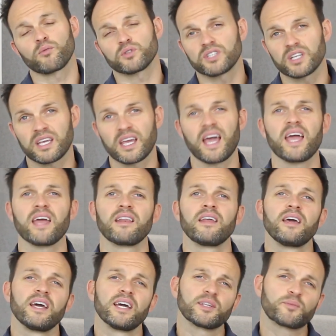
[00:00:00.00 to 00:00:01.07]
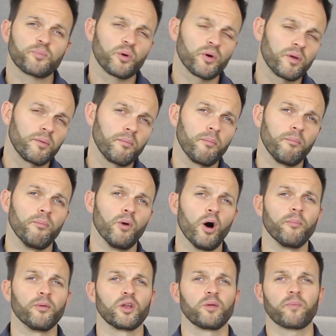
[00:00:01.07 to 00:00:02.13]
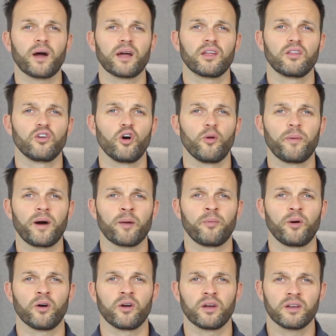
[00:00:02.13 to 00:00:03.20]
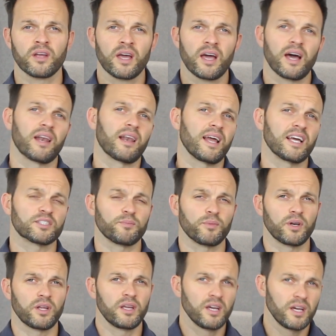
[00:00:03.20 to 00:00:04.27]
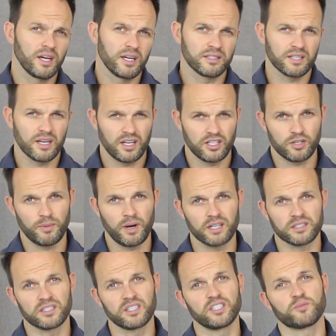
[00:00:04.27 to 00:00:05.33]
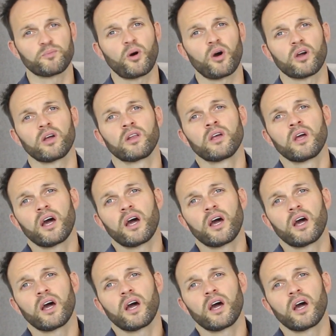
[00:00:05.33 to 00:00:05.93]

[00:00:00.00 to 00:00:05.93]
which again is putting more money back in your back pocket and less money into HMRC's pocket,